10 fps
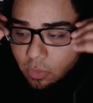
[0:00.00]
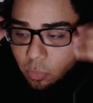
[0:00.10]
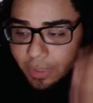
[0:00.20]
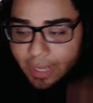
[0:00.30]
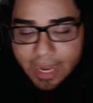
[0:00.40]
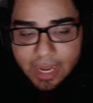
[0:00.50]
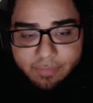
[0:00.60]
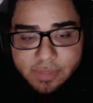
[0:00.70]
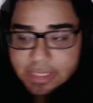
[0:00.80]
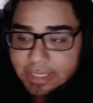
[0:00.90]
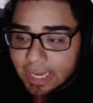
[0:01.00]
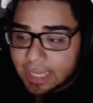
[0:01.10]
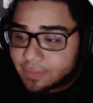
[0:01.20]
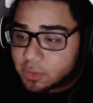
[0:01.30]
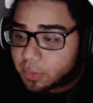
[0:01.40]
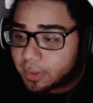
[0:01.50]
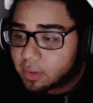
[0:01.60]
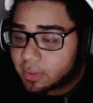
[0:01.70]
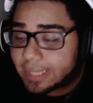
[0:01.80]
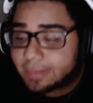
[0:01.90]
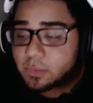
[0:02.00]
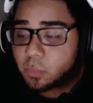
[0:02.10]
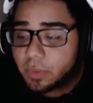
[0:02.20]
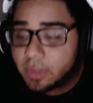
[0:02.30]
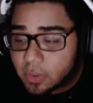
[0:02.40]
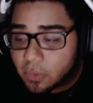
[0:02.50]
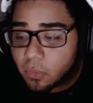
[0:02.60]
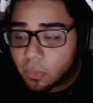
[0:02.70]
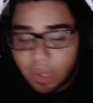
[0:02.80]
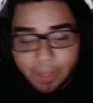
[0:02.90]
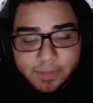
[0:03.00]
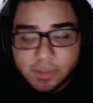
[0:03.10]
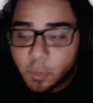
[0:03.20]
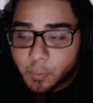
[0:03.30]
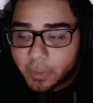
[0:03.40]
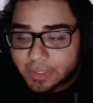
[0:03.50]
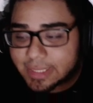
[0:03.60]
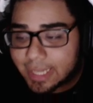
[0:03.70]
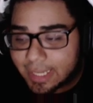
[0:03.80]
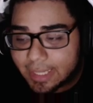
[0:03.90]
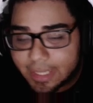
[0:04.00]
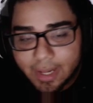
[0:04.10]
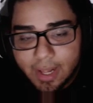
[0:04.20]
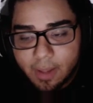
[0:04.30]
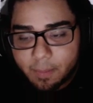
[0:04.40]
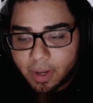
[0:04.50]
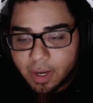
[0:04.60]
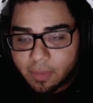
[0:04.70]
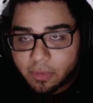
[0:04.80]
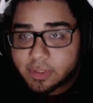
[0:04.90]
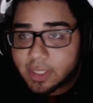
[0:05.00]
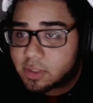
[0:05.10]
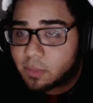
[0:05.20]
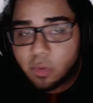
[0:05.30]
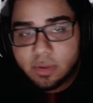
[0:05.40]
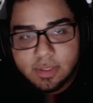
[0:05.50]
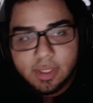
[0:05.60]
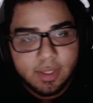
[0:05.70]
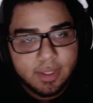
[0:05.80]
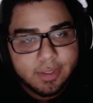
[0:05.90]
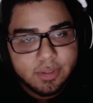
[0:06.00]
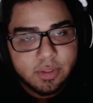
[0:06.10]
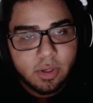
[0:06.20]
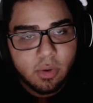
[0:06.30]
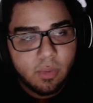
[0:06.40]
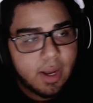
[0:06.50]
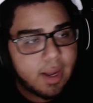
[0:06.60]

we have seen kind of the trailer. He looks really cool. I'm super excited, but there's actually more to see. So,